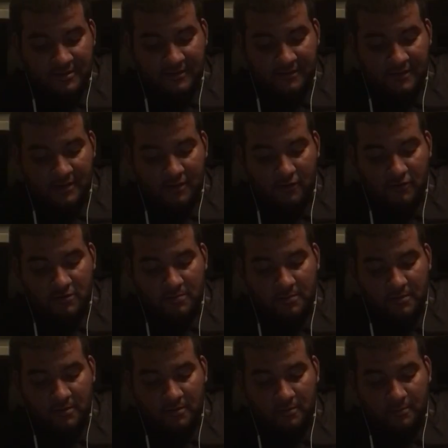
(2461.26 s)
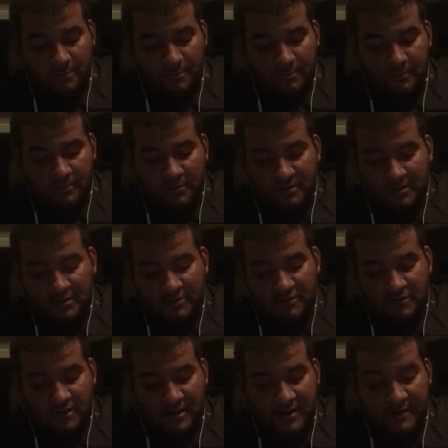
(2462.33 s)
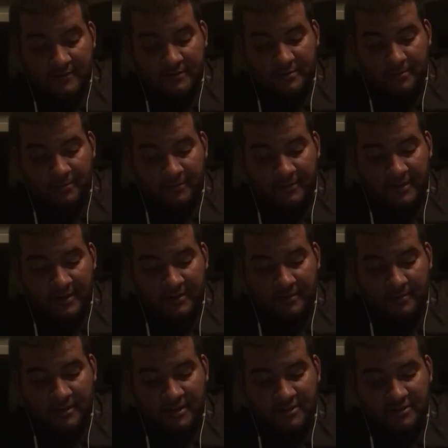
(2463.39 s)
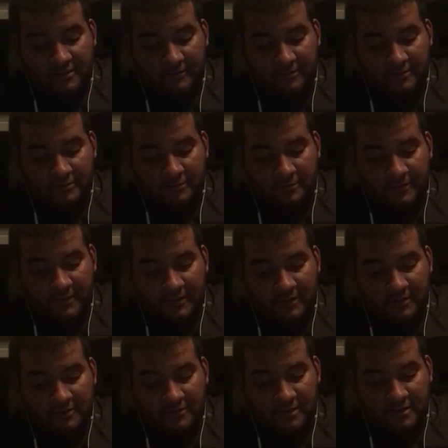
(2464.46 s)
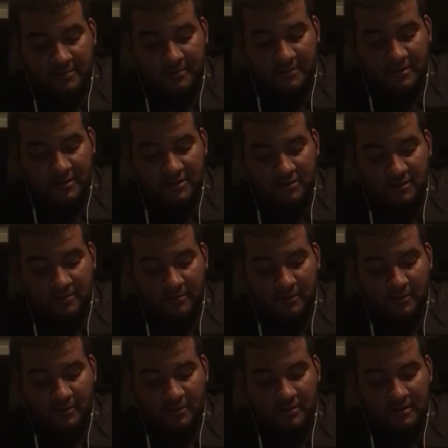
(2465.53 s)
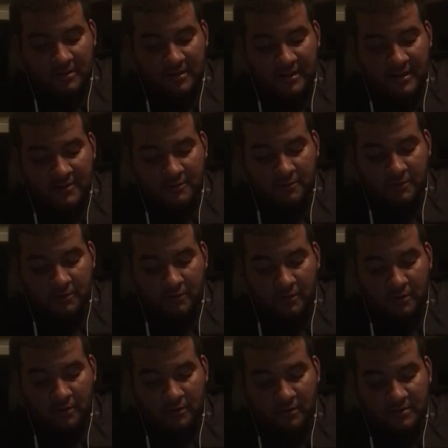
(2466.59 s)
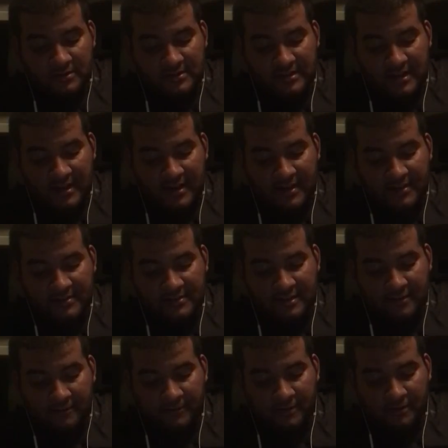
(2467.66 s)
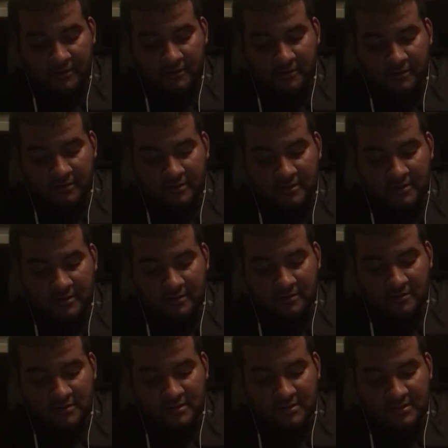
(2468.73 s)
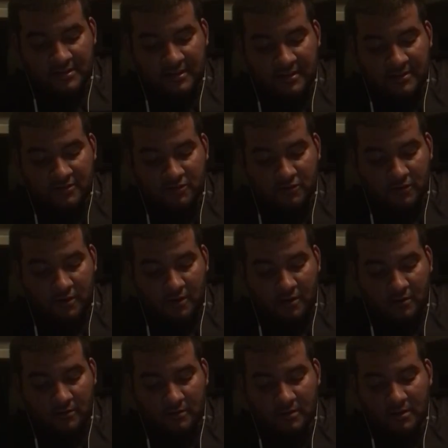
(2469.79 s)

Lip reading: gives that whole spiel. Strives to provide the best service within the transportation community. As we grow in size, our value continues to stay strong.